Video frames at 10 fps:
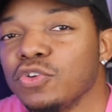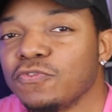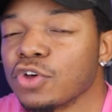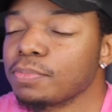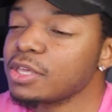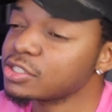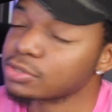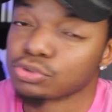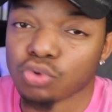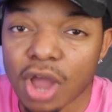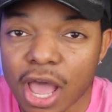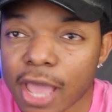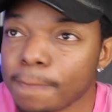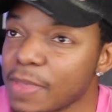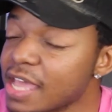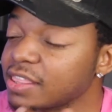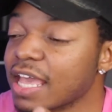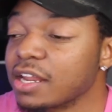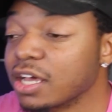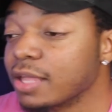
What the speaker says: You feel me? Subscribe. Hit that